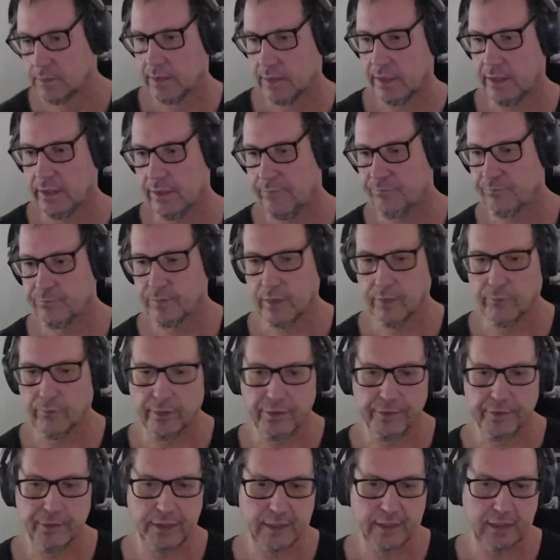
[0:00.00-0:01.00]
It
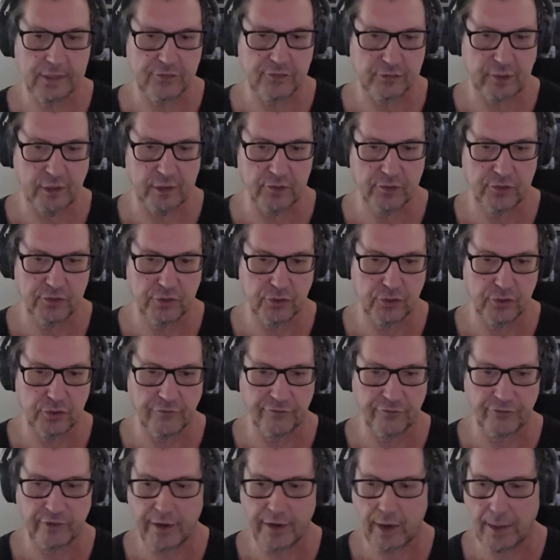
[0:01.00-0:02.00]
really gets into the
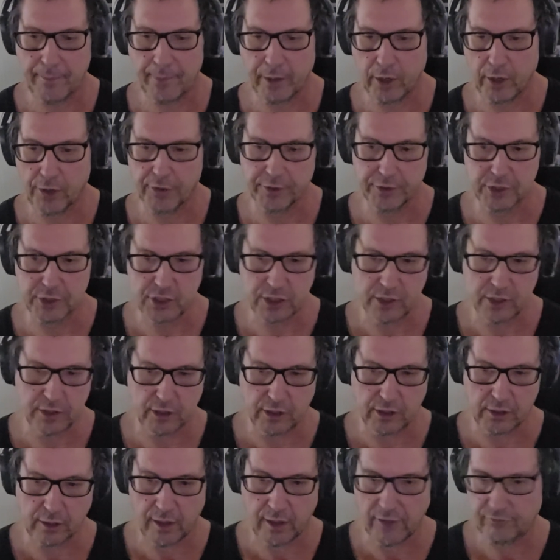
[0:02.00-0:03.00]
phenomenology that
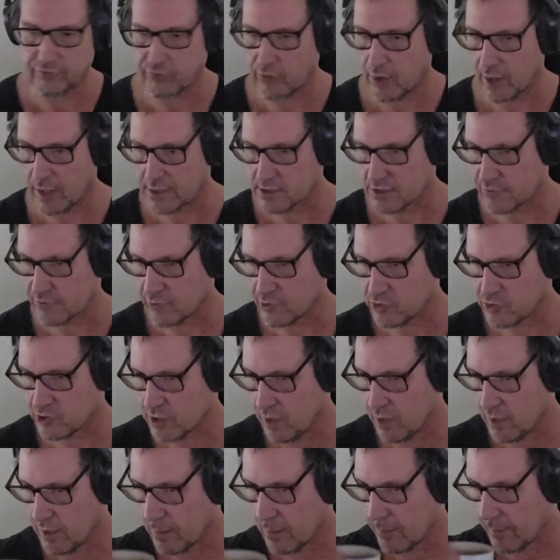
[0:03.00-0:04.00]
a lot of philosophers
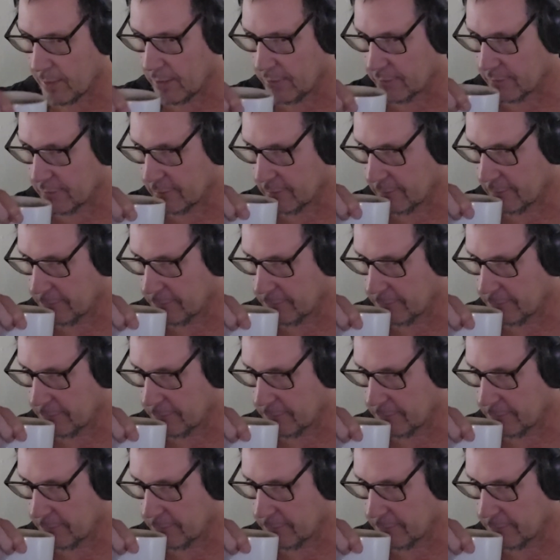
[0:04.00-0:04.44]
talk about.